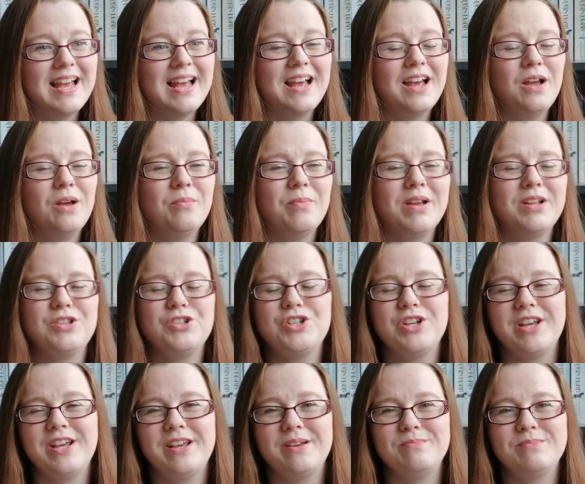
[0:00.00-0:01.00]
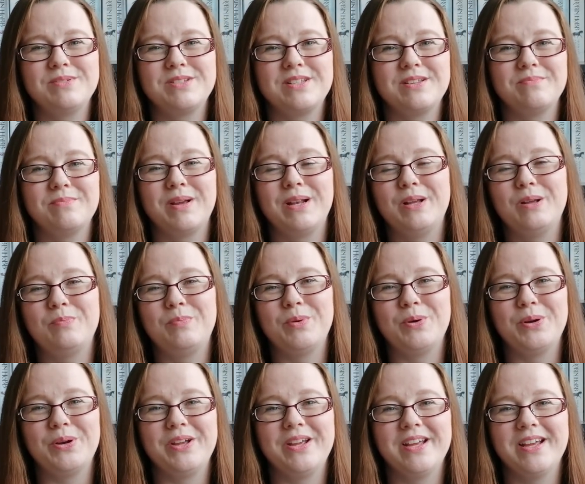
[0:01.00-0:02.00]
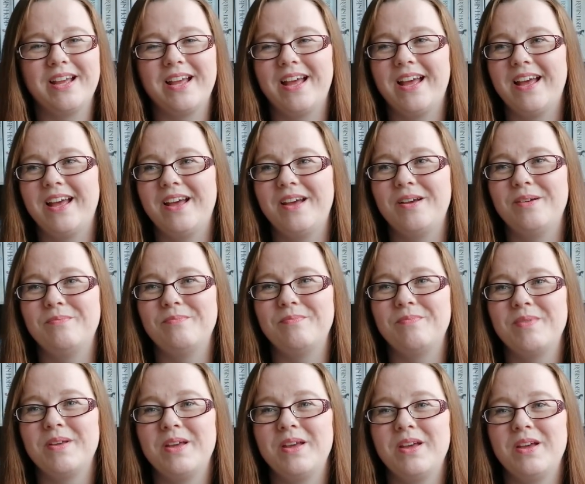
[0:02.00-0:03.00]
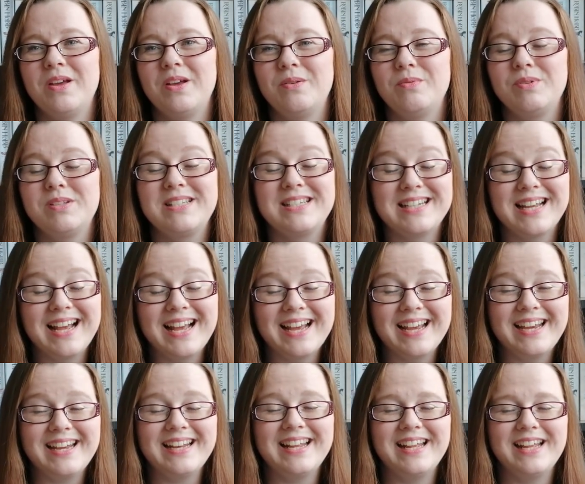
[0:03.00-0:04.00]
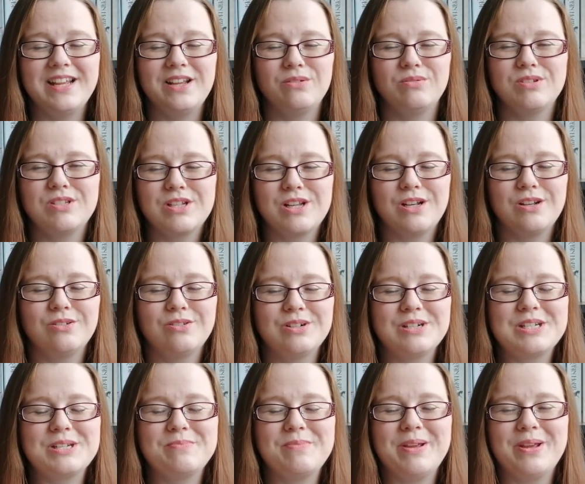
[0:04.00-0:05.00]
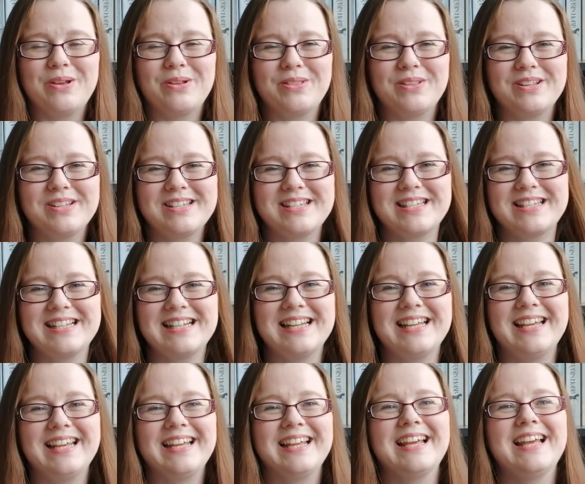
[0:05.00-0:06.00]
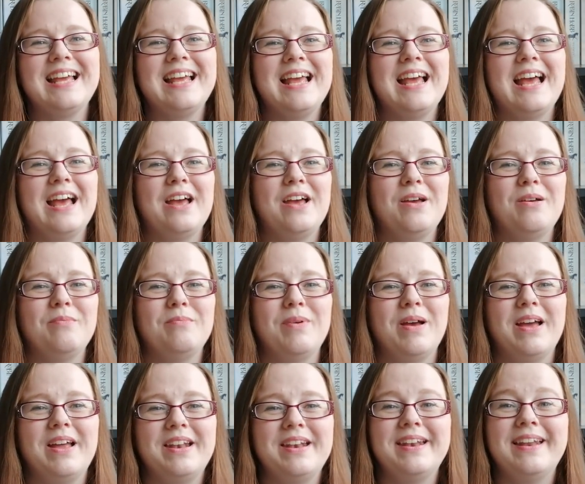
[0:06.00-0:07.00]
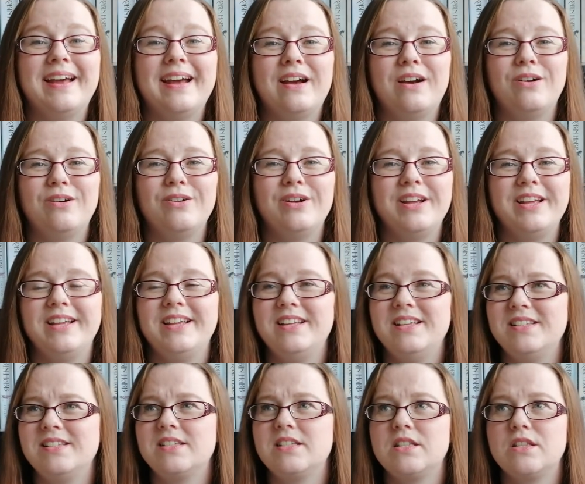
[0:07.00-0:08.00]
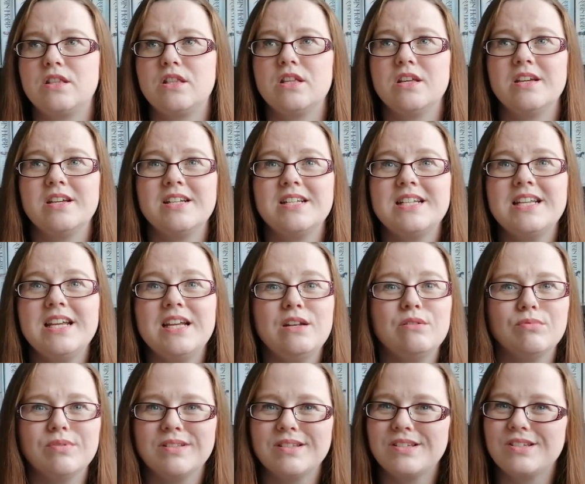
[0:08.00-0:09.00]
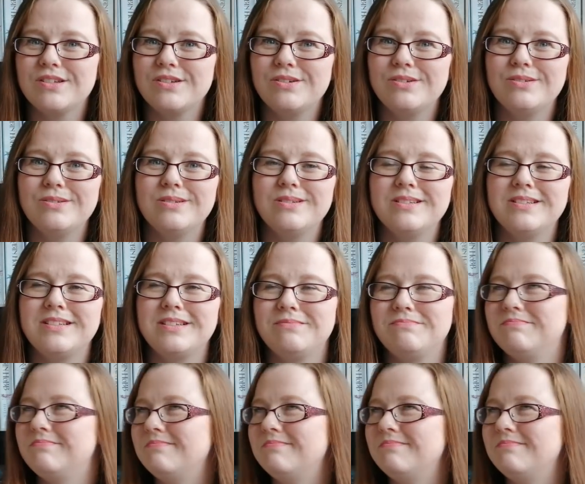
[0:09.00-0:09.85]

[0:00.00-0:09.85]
And James, my little boy, was tiny. He was clung to me on the sling, and now he's 13 months old.